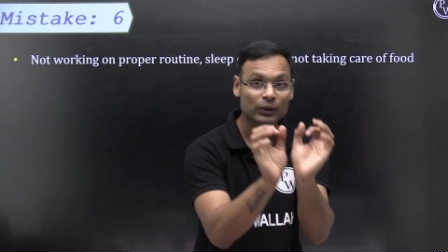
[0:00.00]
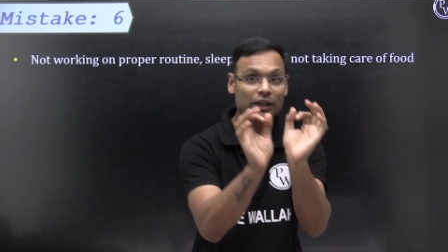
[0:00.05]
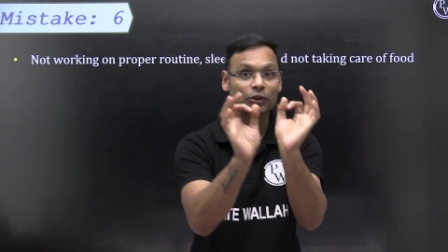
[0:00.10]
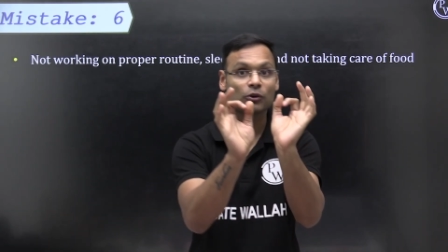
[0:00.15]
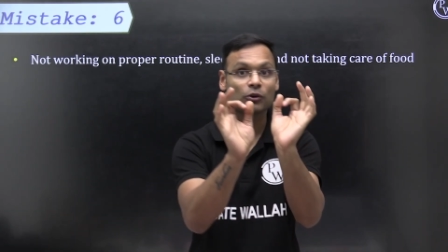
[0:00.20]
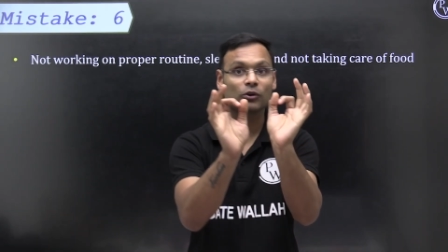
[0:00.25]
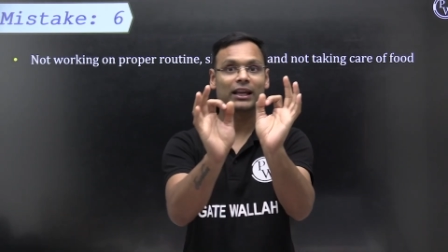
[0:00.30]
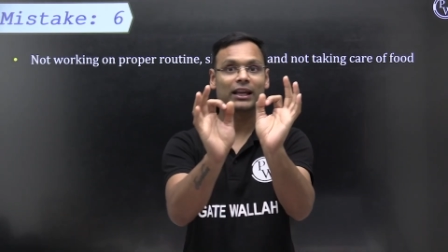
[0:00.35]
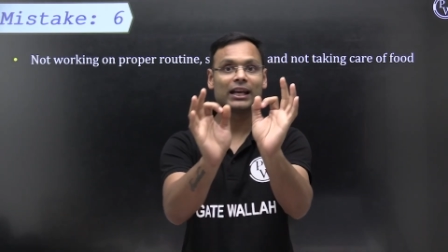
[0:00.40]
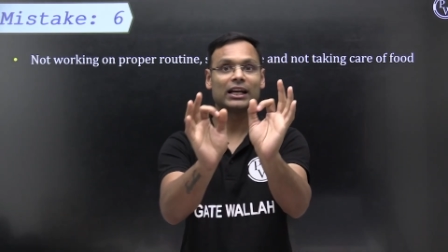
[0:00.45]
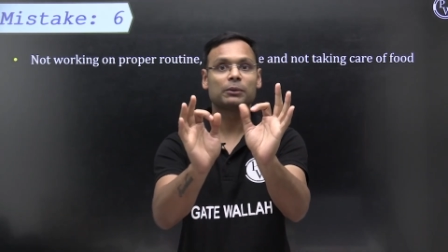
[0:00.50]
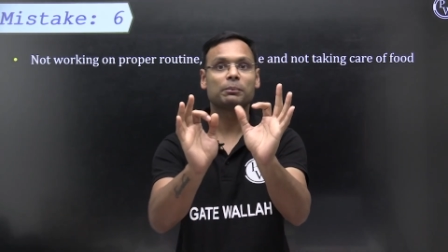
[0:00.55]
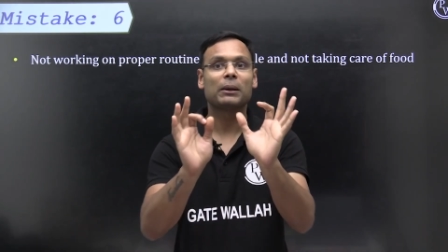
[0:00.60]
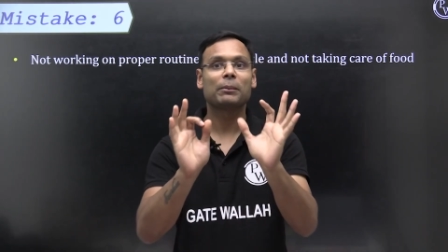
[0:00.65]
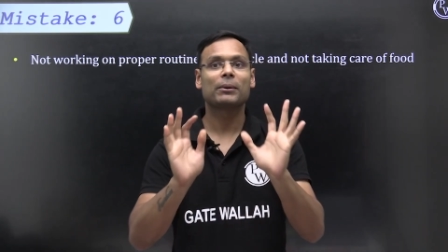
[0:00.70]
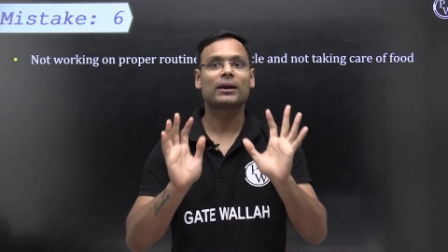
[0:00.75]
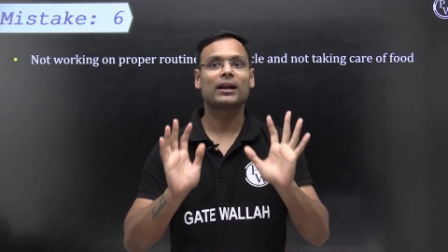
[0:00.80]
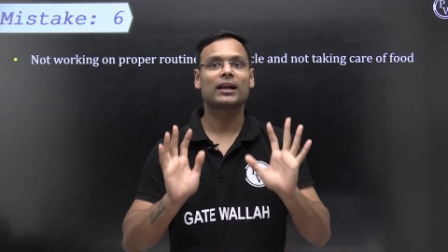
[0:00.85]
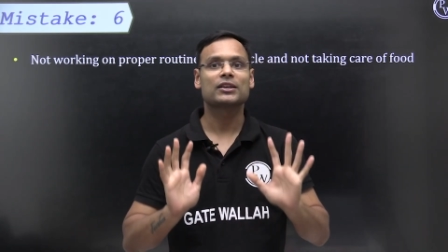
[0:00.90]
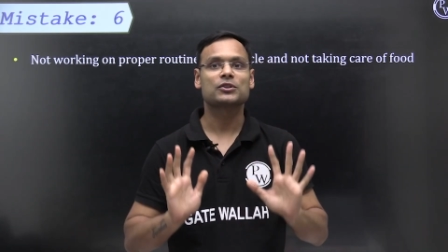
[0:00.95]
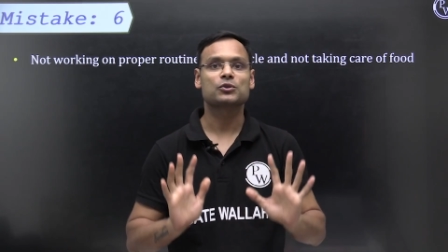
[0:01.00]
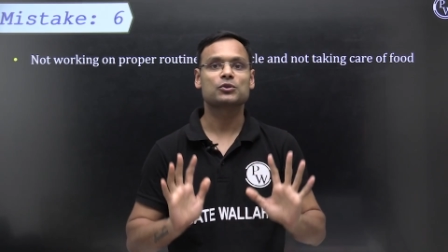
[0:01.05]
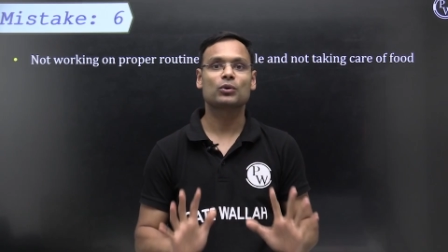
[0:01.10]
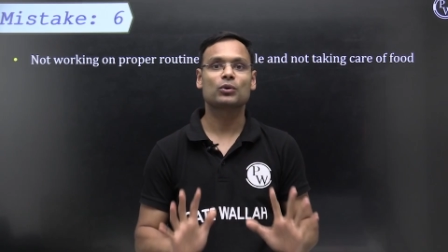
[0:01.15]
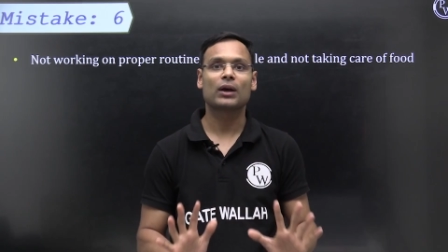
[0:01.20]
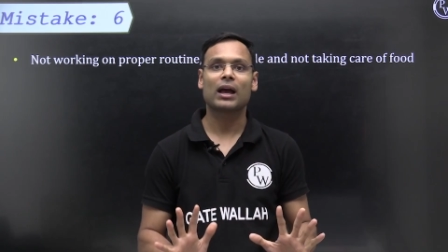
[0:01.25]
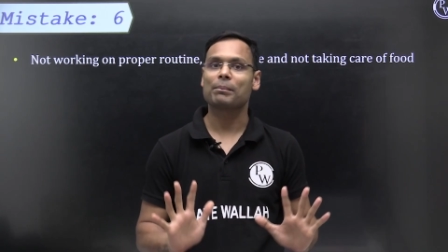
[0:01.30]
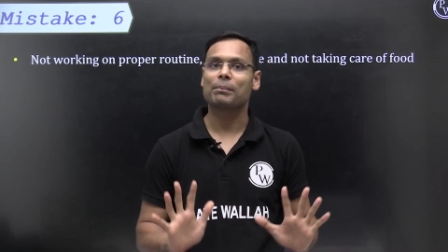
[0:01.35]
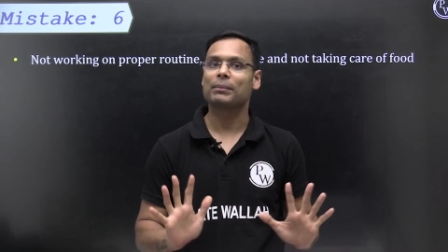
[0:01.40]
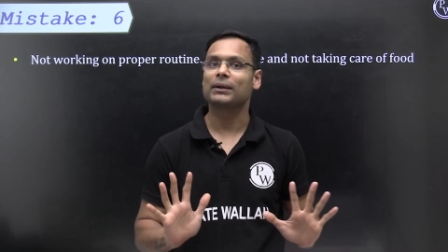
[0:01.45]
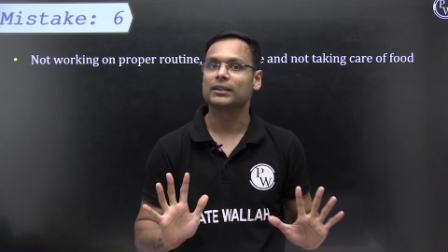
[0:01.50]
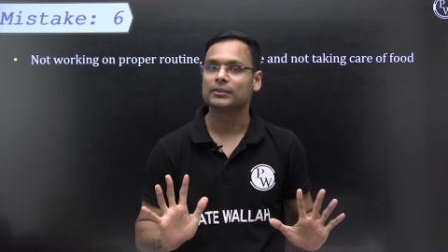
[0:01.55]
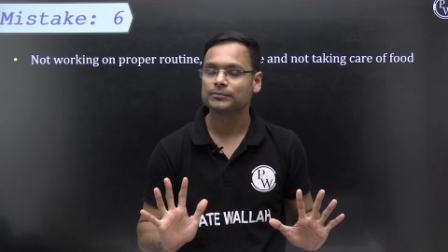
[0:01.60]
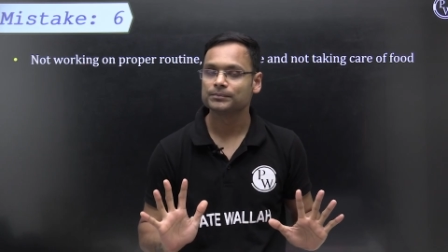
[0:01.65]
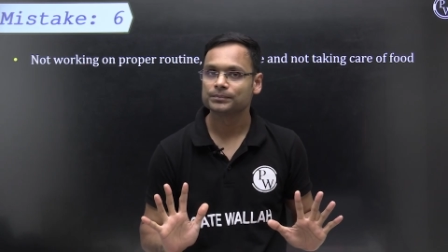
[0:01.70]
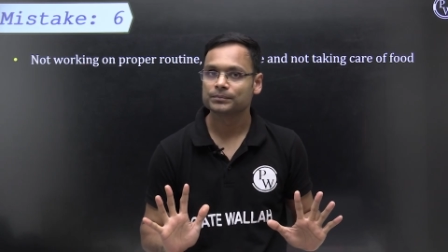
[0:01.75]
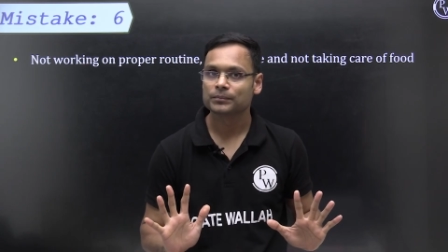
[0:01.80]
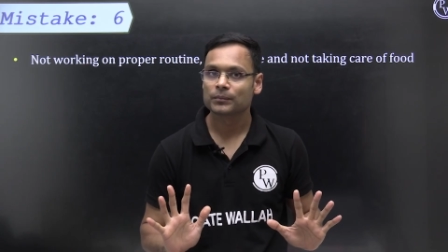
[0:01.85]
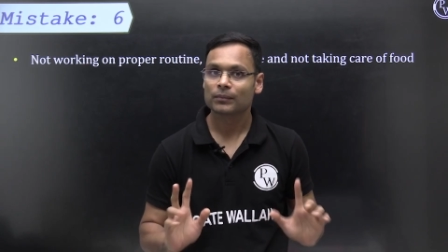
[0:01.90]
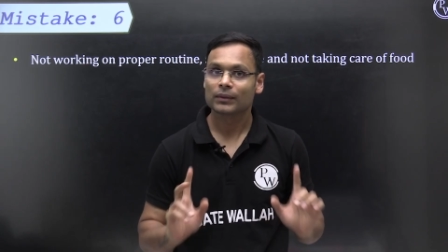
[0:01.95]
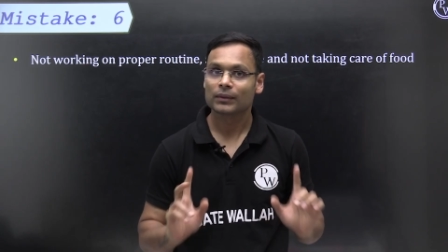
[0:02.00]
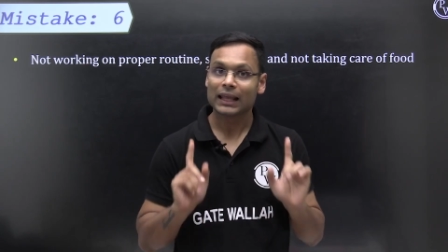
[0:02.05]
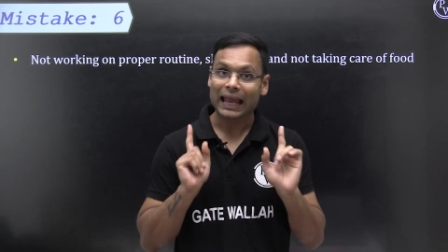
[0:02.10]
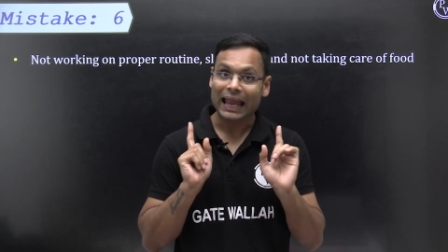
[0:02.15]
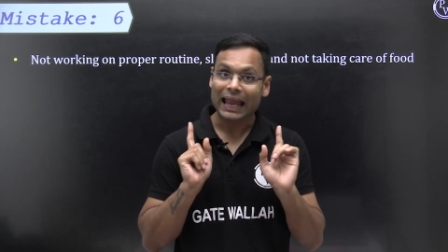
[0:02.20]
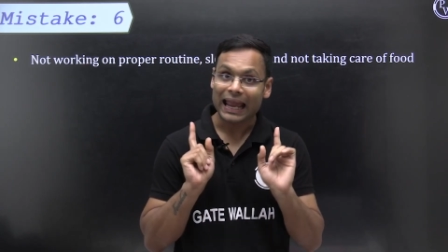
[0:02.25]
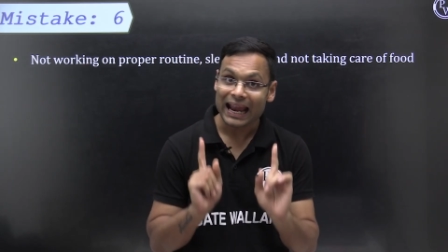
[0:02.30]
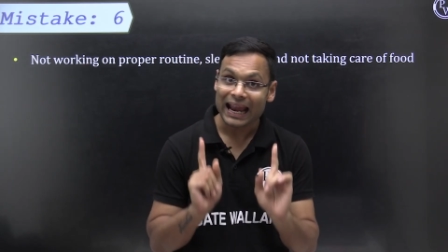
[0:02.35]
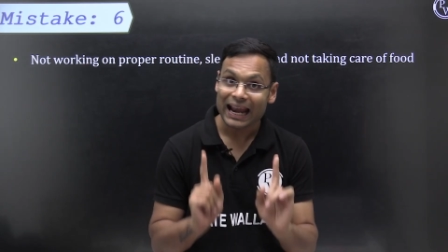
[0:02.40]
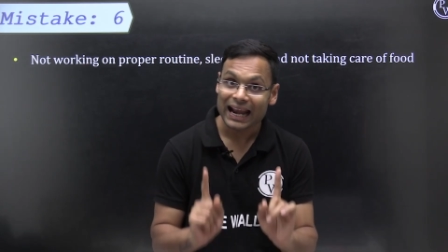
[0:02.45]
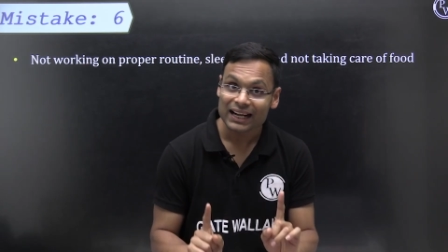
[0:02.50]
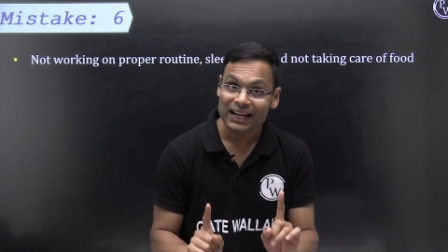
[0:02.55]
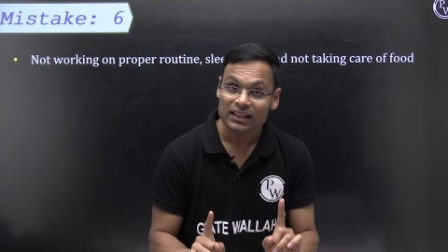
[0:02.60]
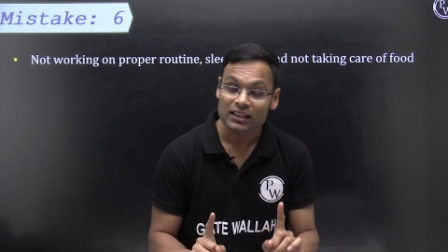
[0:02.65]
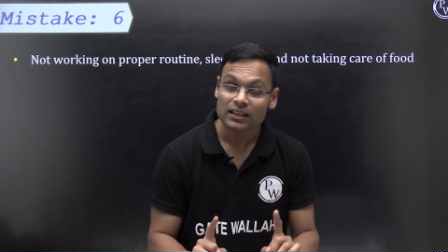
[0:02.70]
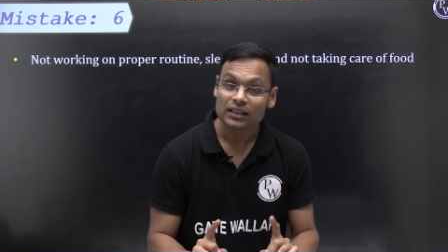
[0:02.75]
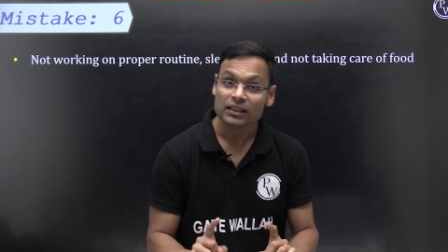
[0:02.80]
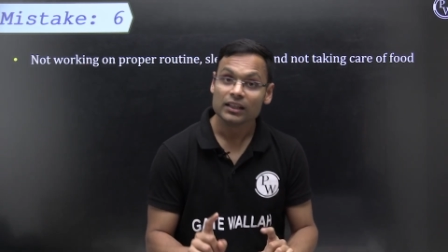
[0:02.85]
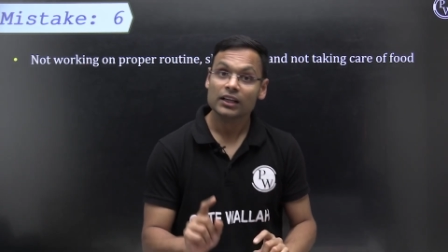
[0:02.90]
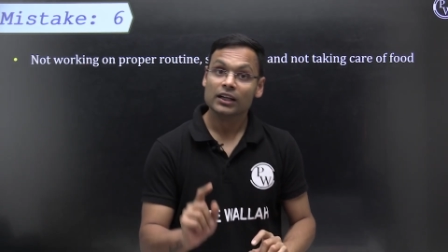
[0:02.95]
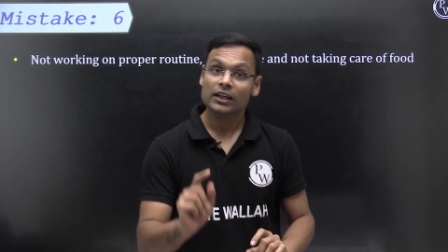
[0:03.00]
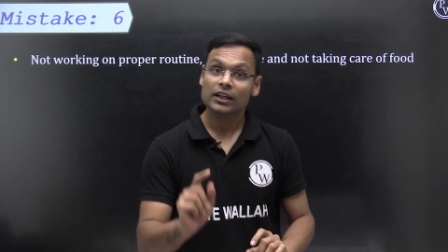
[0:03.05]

where your gate paper has to happen. And